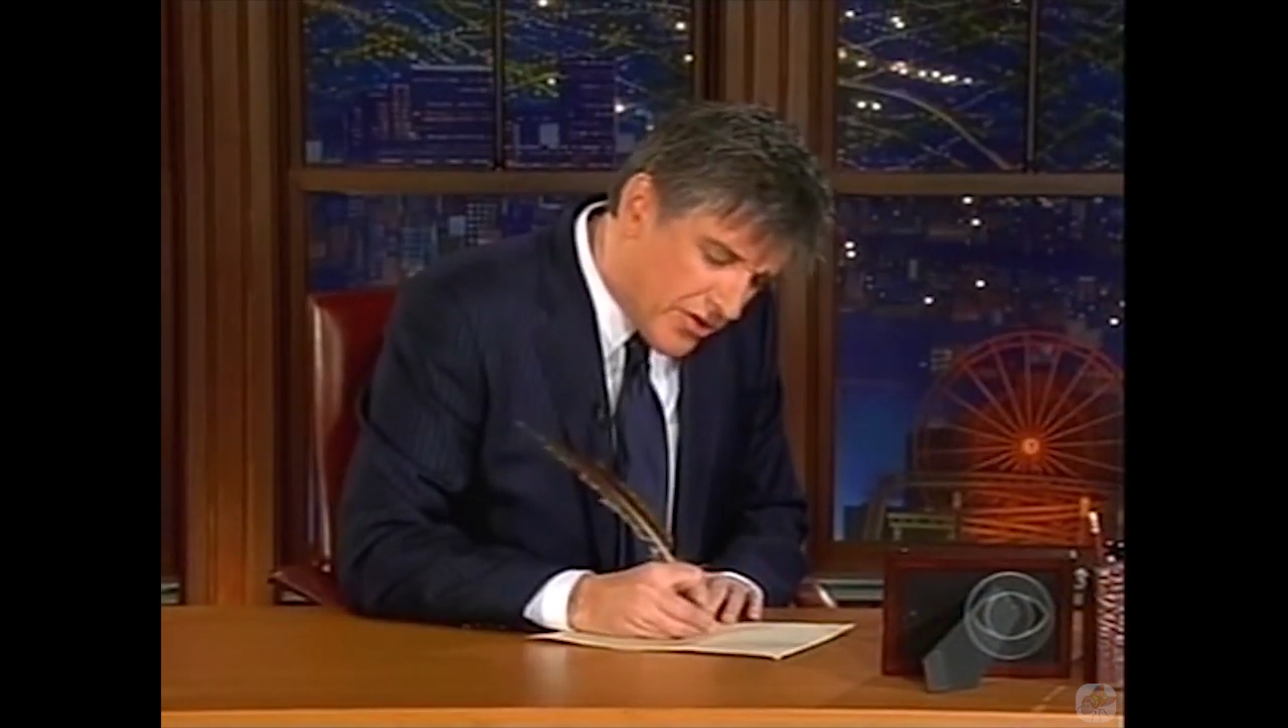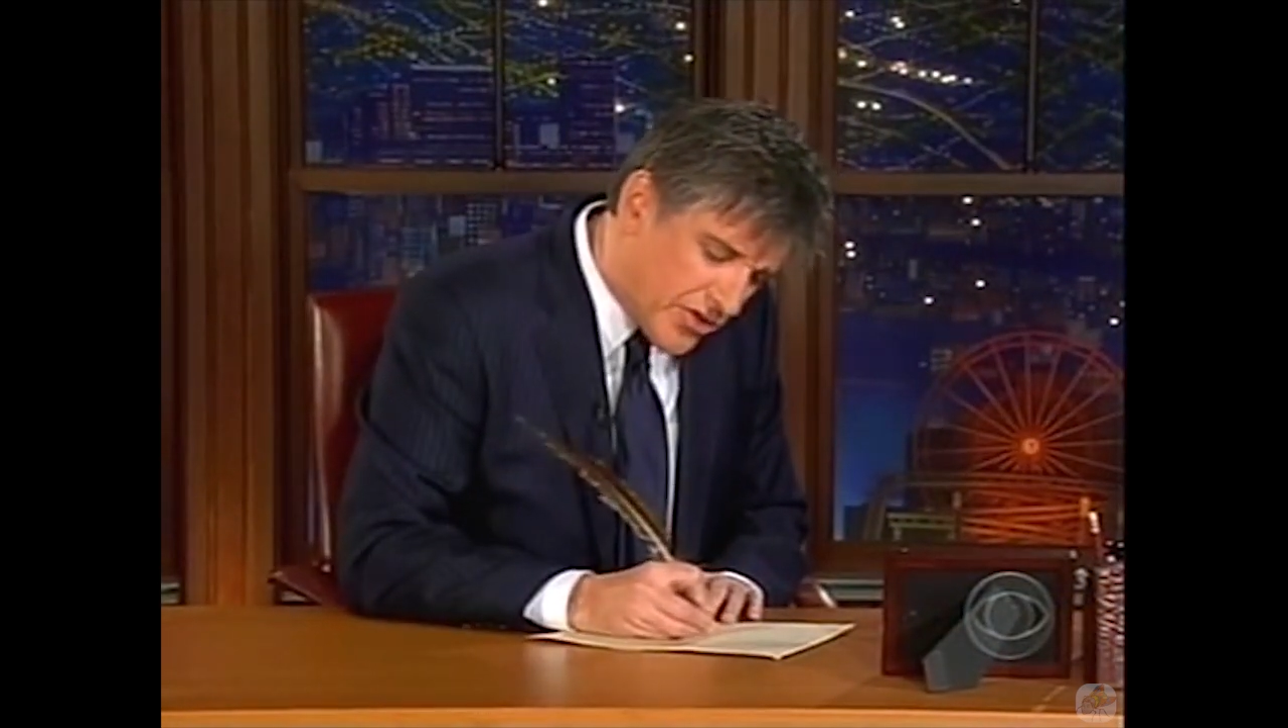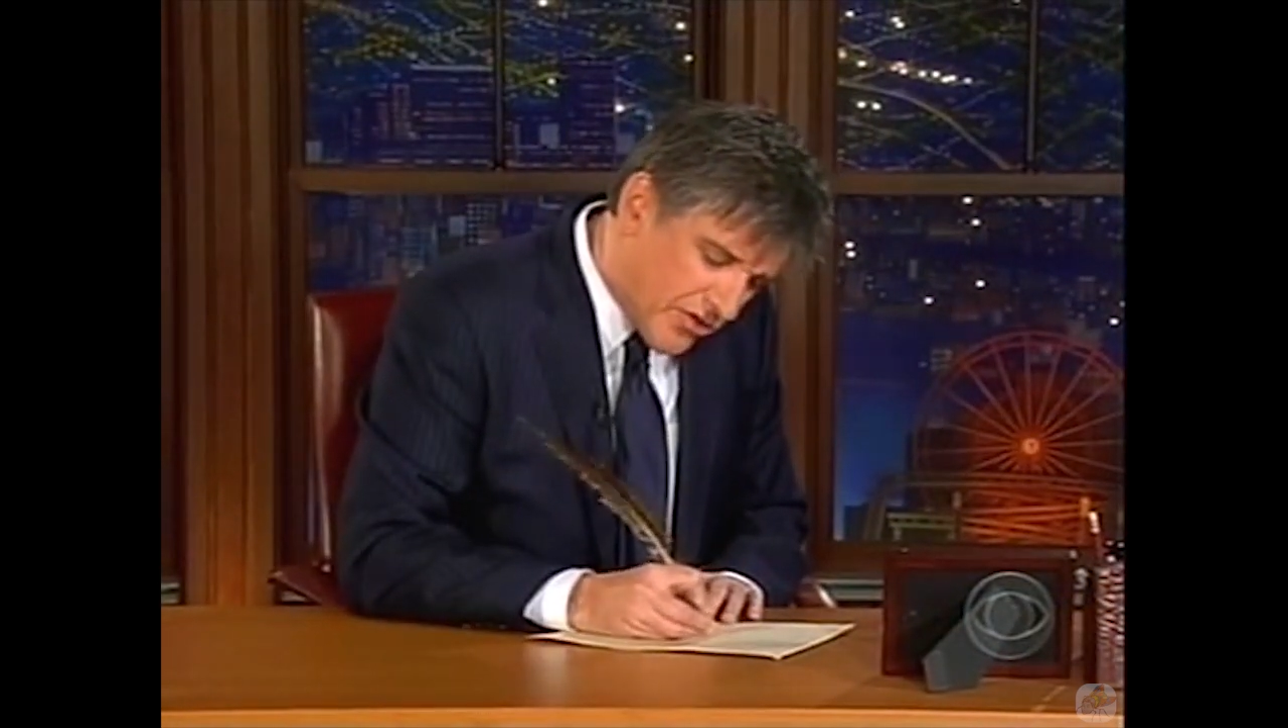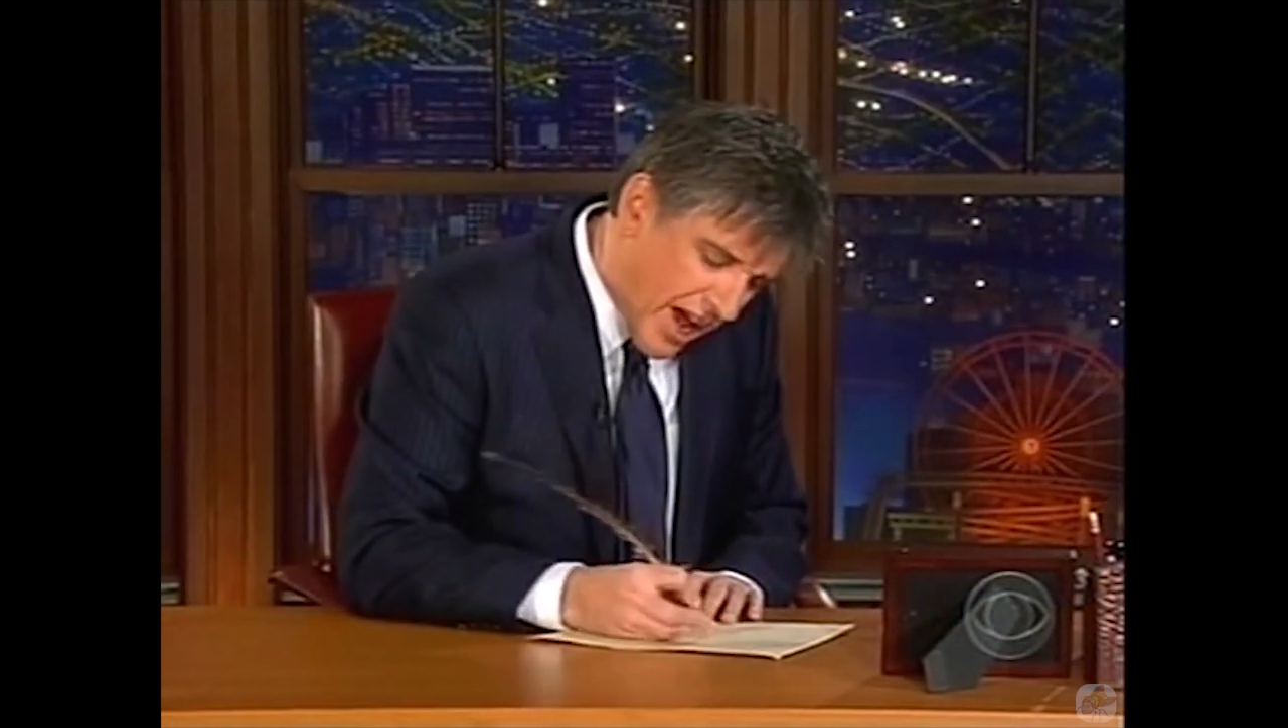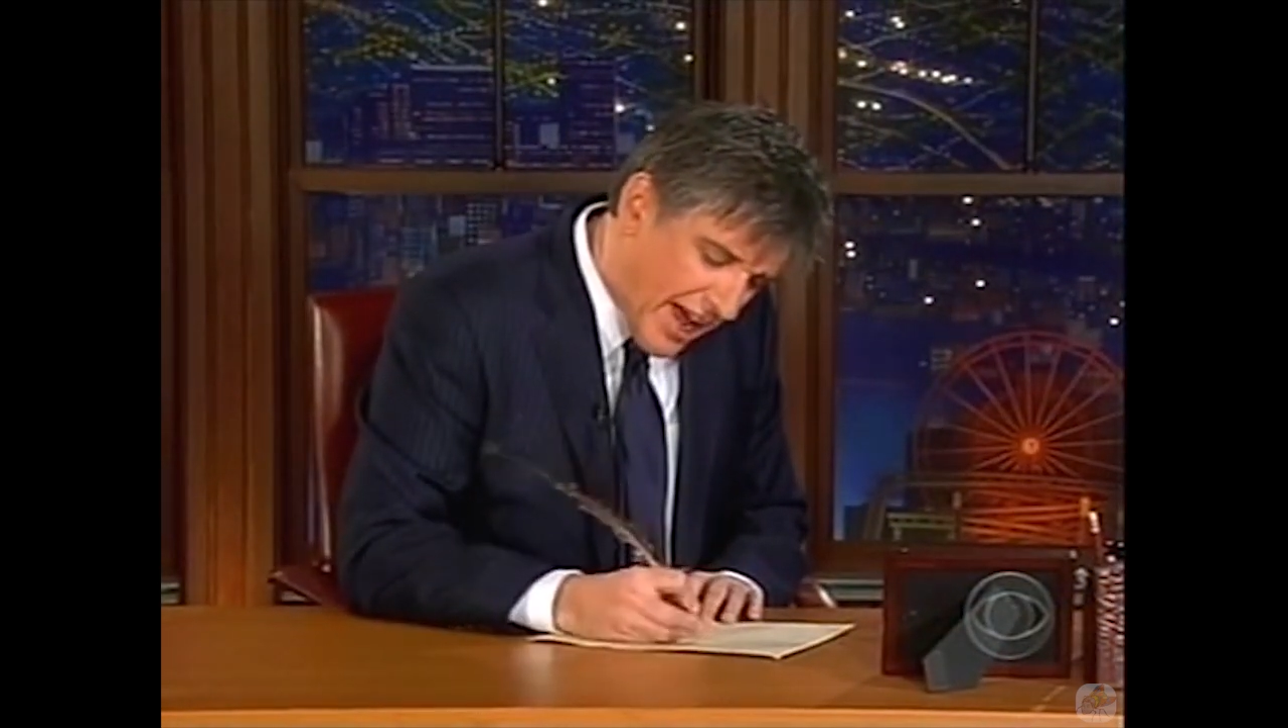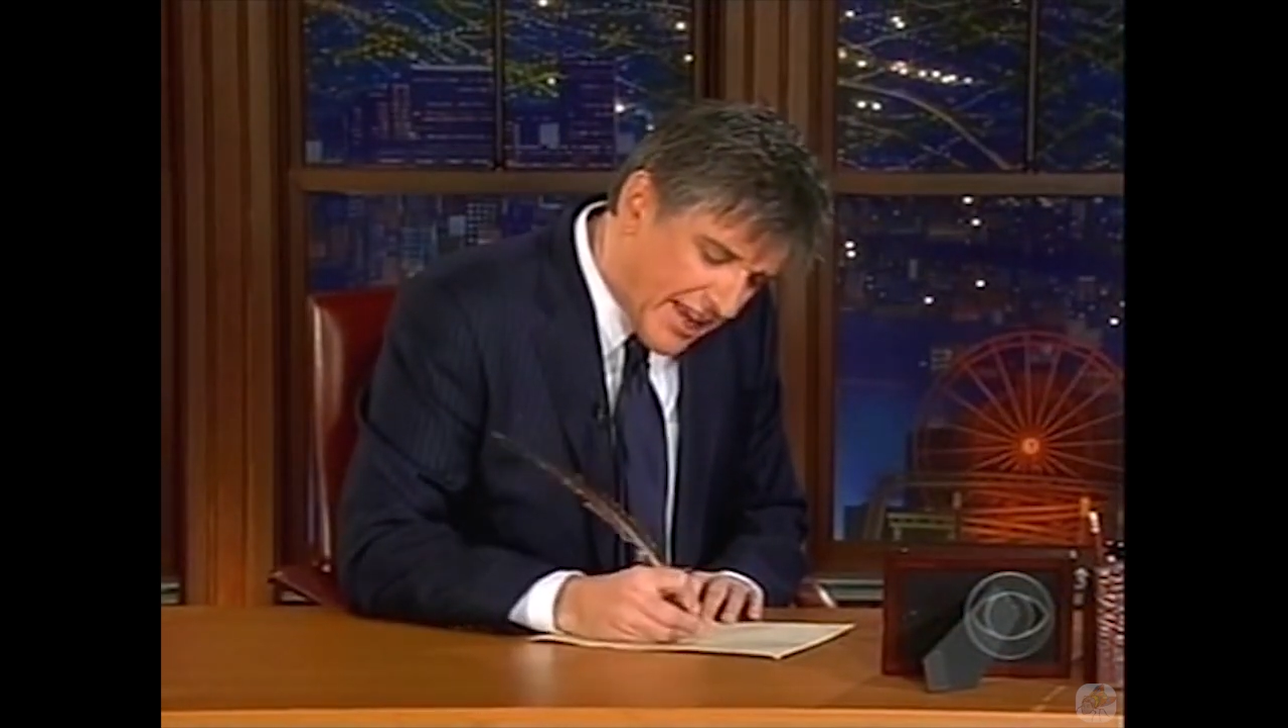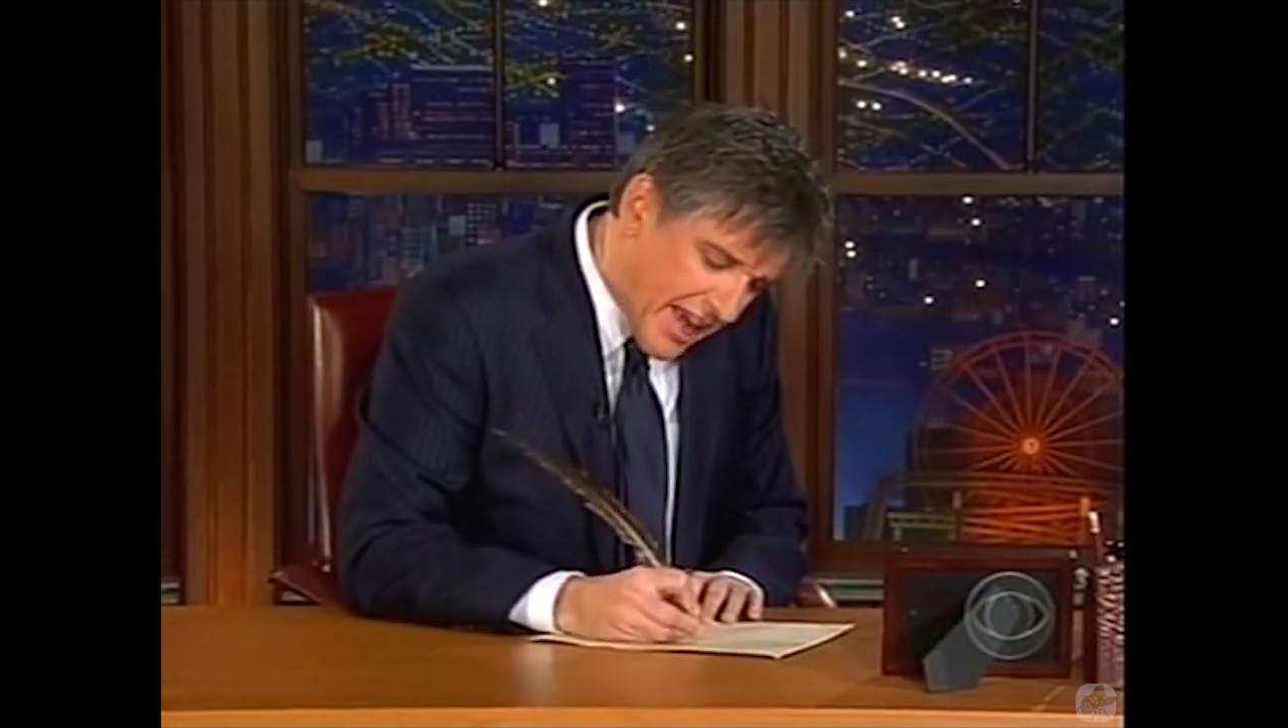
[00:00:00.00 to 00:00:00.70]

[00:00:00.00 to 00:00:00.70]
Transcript: strike